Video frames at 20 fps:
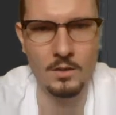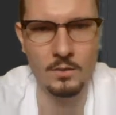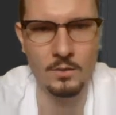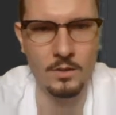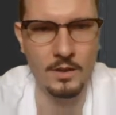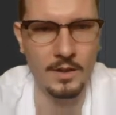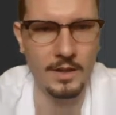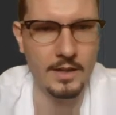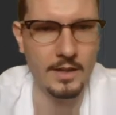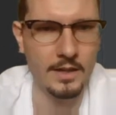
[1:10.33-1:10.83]

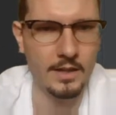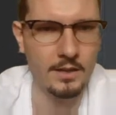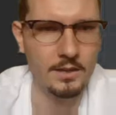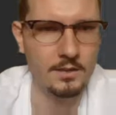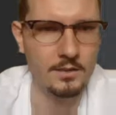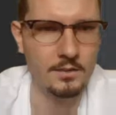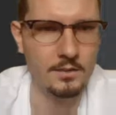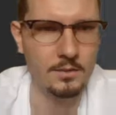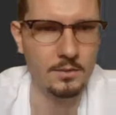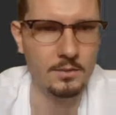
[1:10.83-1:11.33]
Okay,
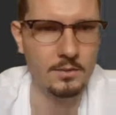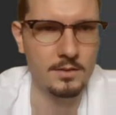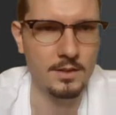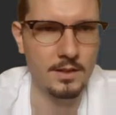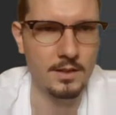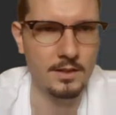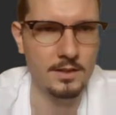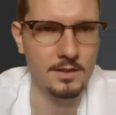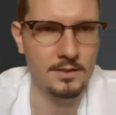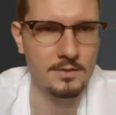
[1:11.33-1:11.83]
looks
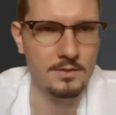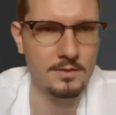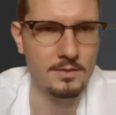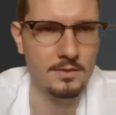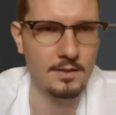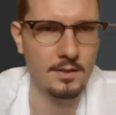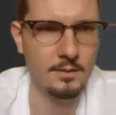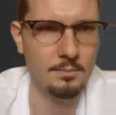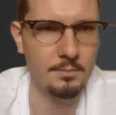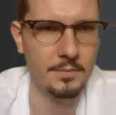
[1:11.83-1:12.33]
like it's
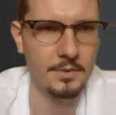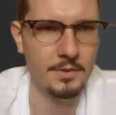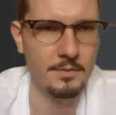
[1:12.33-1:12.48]
up.